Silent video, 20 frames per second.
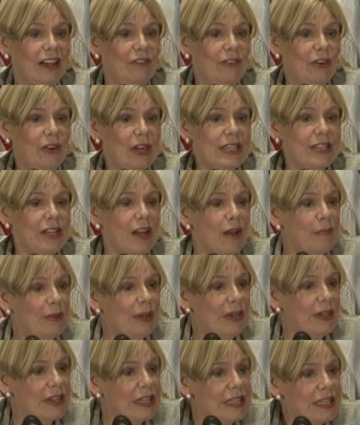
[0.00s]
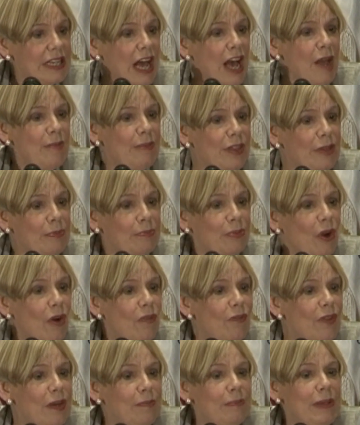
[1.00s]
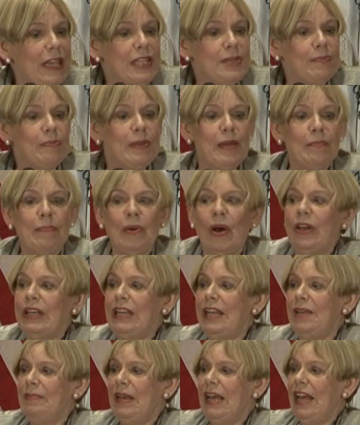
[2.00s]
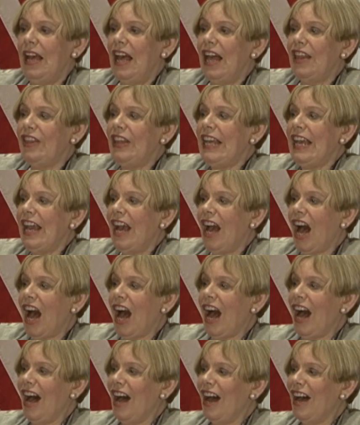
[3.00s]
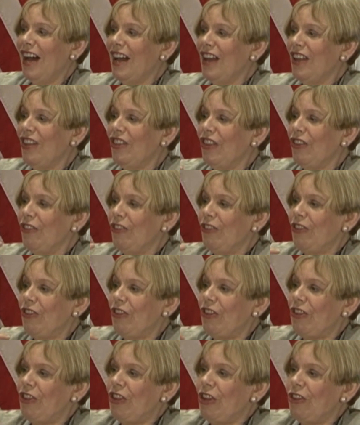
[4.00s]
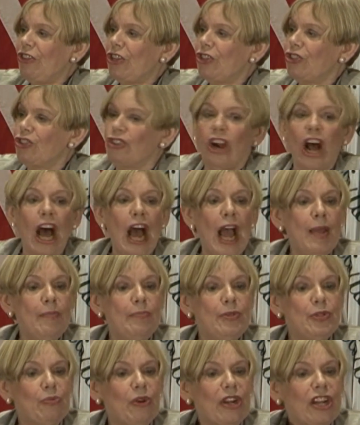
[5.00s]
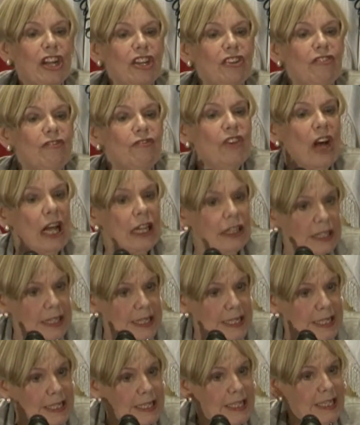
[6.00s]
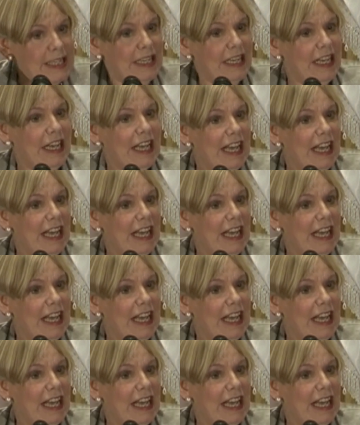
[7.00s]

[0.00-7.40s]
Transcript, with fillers: for example, at the time of the Prophet, peace be upon him, the, uh, the, the tribes were convulsed